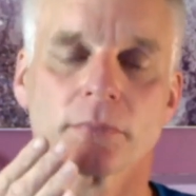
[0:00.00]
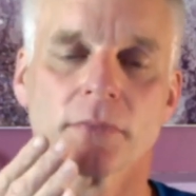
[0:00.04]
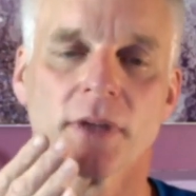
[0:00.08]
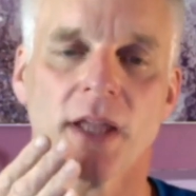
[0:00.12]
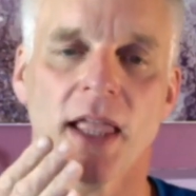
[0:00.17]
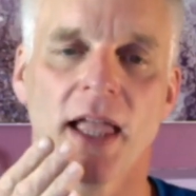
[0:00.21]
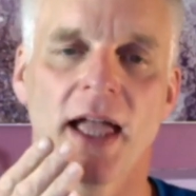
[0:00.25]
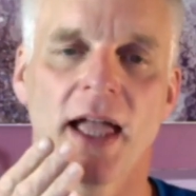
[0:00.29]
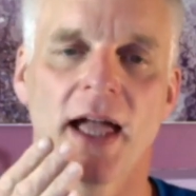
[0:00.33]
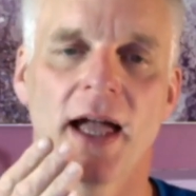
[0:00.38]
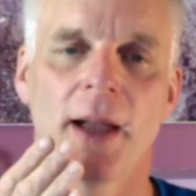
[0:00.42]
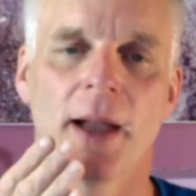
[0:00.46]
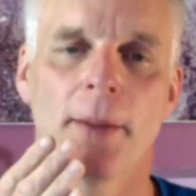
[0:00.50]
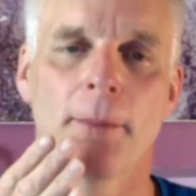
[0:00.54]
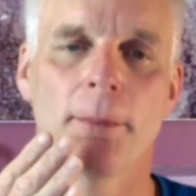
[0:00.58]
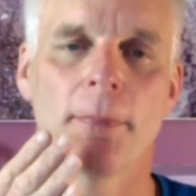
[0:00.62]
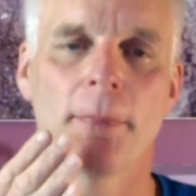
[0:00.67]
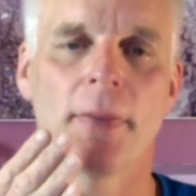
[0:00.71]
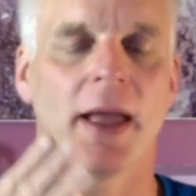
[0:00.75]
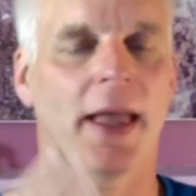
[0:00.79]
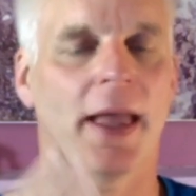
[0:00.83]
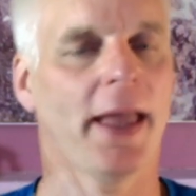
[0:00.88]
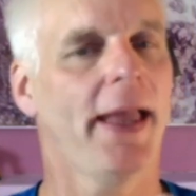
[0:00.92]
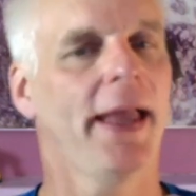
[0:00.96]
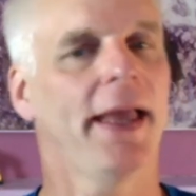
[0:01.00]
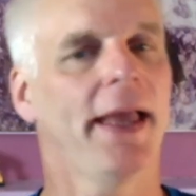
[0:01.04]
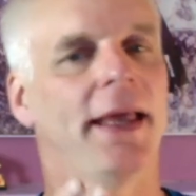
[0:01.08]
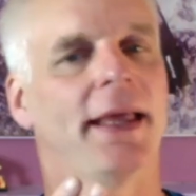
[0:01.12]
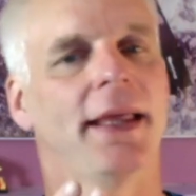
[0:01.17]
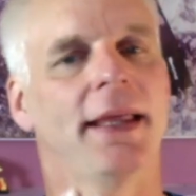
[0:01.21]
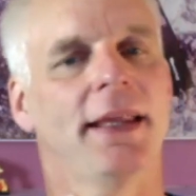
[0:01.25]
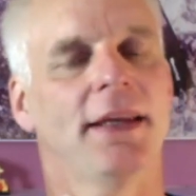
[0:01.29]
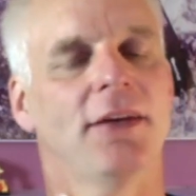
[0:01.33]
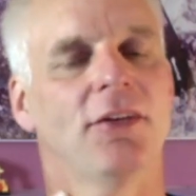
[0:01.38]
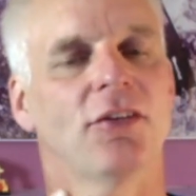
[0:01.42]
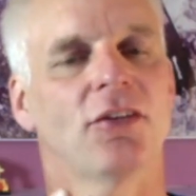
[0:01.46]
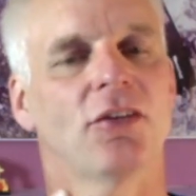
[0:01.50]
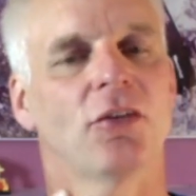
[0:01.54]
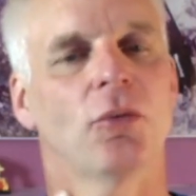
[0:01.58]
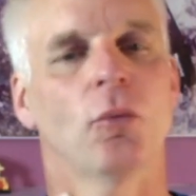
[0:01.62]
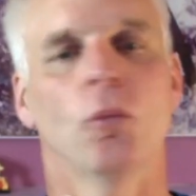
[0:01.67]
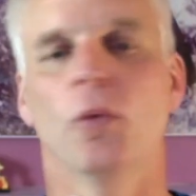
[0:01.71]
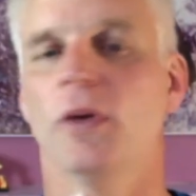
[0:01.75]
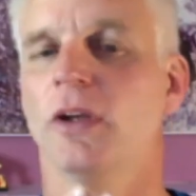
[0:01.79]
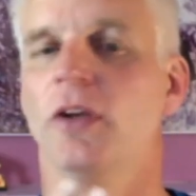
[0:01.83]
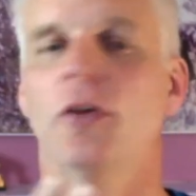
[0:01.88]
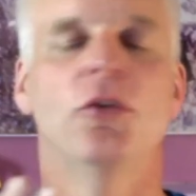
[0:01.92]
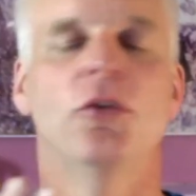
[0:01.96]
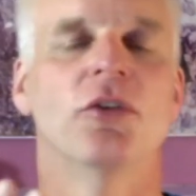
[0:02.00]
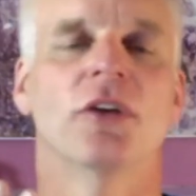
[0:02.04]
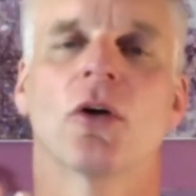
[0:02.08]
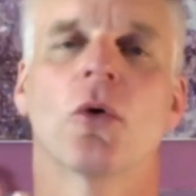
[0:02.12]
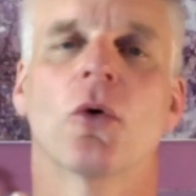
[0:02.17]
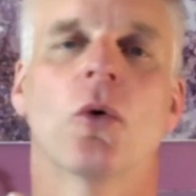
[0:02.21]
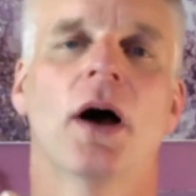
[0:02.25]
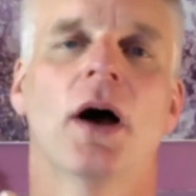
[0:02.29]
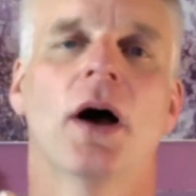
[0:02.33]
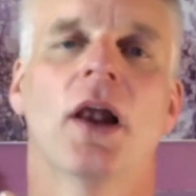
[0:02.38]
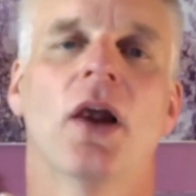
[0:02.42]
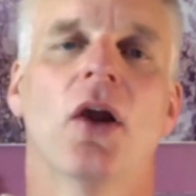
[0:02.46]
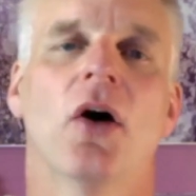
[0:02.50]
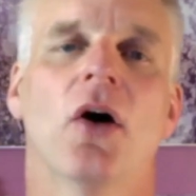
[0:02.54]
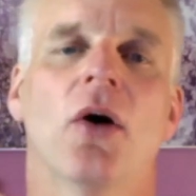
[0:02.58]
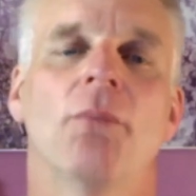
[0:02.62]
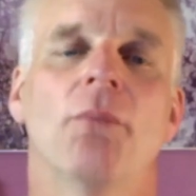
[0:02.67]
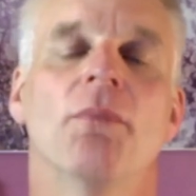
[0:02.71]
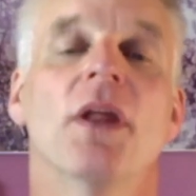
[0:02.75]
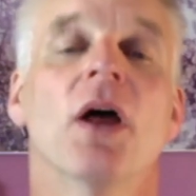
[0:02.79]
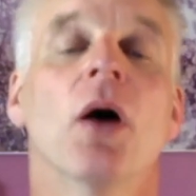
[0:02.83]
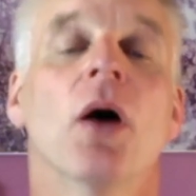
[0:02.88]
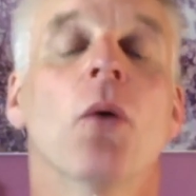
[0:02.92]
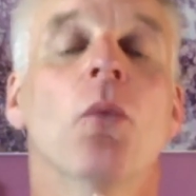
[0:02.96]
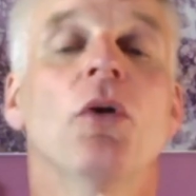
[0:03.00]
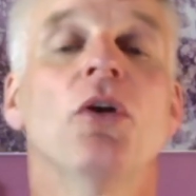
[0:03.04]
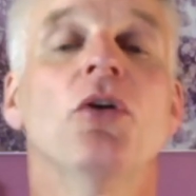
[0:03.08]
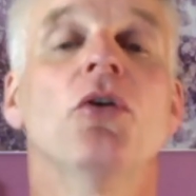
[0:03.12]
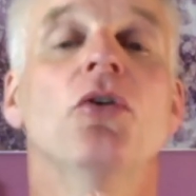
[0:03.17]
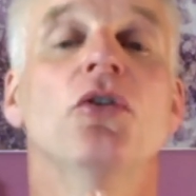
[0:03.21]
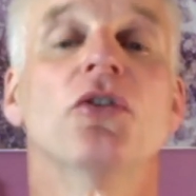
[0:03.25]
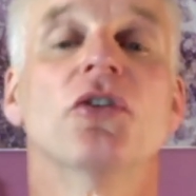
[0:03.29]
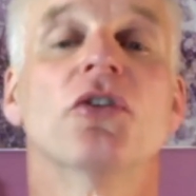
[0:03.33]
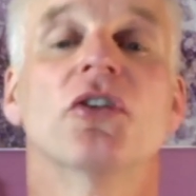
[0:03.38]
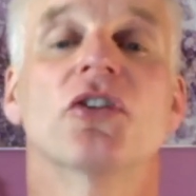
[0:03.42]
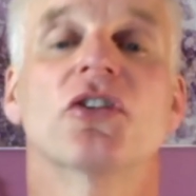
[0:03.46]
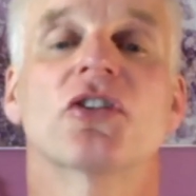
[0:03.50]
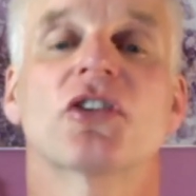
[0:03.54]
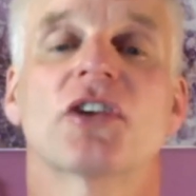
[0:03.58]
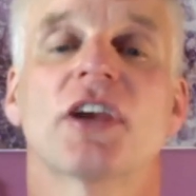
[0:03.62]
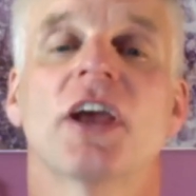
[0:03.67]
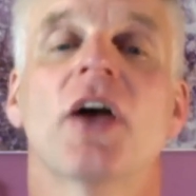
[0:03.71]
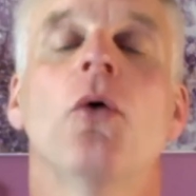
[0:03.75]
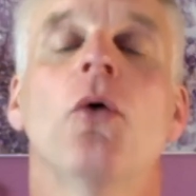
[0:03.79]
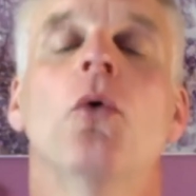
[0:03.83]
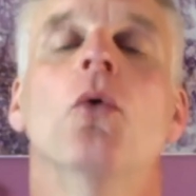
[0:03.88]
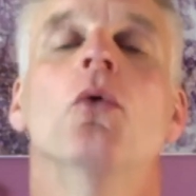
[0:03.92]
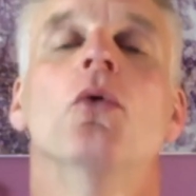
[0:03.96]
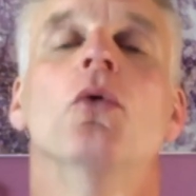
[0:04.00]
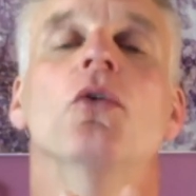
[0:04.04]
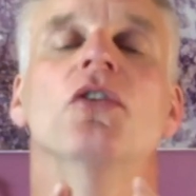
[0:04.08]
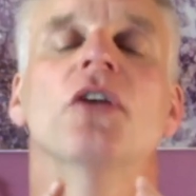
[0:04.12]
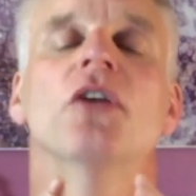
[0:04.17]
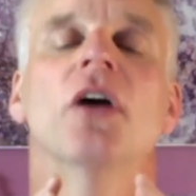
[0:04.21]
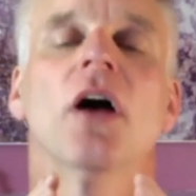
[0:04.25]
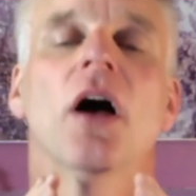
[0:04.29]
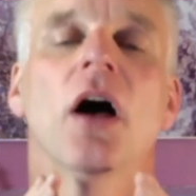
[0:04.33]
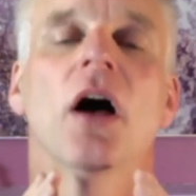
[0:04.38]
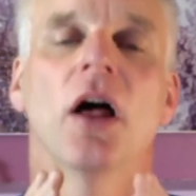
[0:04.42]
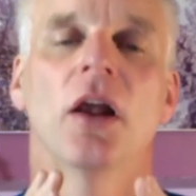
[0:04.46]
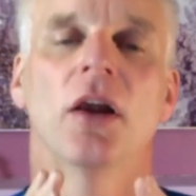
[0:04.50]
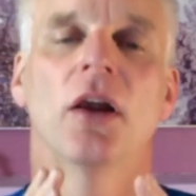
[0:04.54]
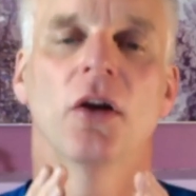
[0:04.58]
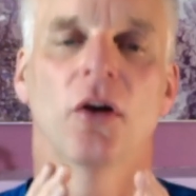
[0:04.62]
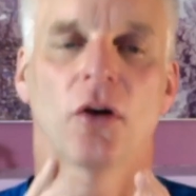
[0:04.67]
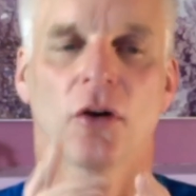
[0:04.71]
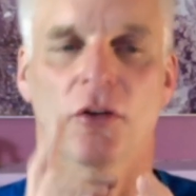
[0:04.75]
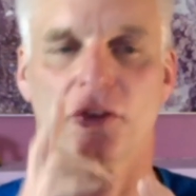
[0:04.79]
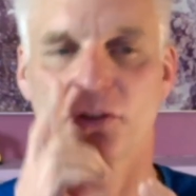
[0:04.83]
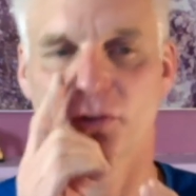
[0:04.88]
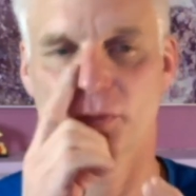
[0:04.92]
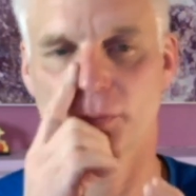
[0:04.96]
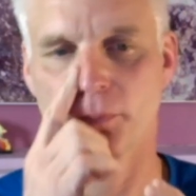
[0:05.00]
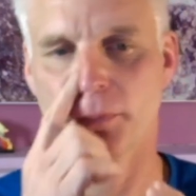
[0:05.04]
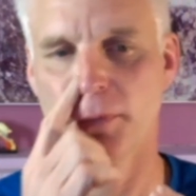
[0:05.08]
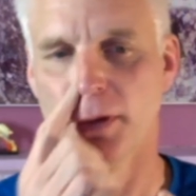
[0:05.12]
and we use it quite a lot, and we use the skills a lot.